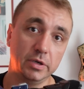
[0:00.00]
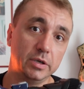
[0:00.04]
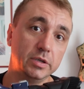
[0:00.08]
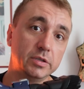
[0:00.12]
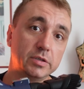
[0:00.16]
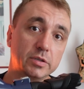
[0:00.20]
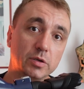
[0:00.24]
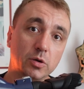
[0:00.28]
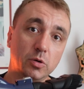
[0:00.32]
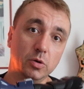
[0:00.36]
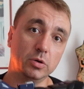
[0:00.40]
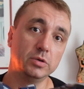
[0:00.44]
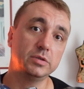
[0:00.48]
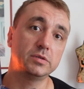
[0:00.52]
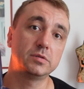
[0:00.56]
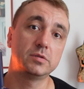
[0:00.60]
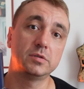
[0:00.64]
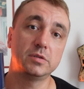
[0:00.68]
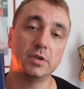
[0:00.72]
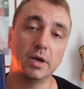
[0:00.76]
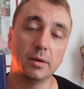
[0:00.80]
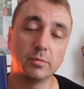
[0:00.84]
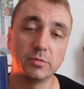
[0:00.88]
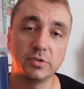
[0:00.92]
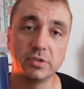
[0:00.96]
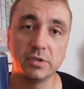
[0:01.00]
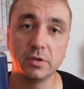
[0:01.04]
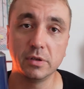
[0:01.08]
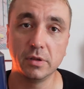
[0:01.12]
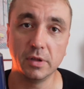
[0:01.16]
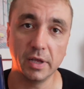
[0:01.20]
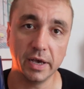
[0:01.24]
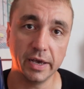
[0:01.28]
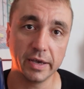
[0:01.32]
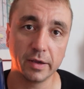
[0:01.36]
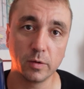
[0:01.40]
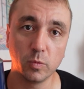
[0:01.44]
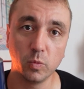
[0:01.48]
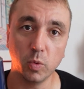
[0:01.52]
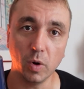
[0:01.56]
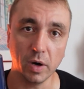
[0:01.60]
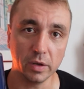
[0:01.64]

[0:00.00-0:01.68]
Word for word: it costs something like